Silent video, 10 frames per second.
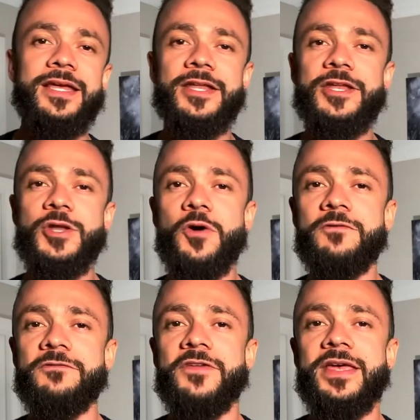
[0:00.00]

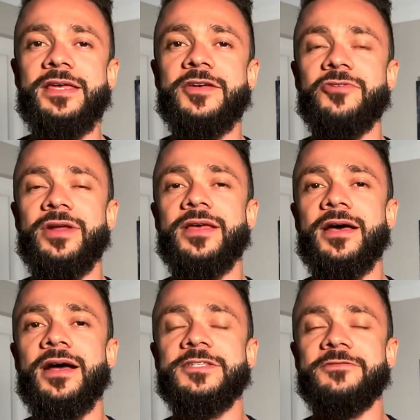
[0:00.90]
no-fee credit
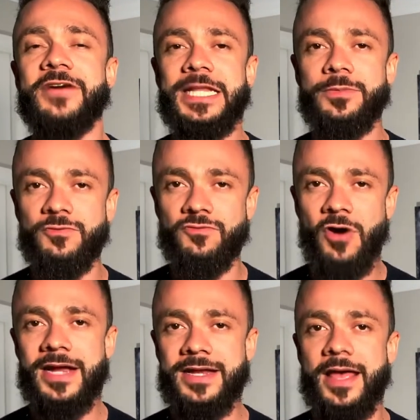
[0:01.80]
cards available
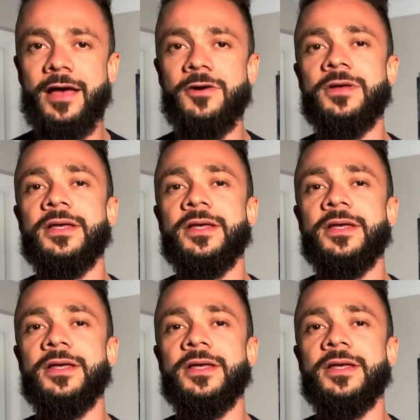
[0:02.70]
right now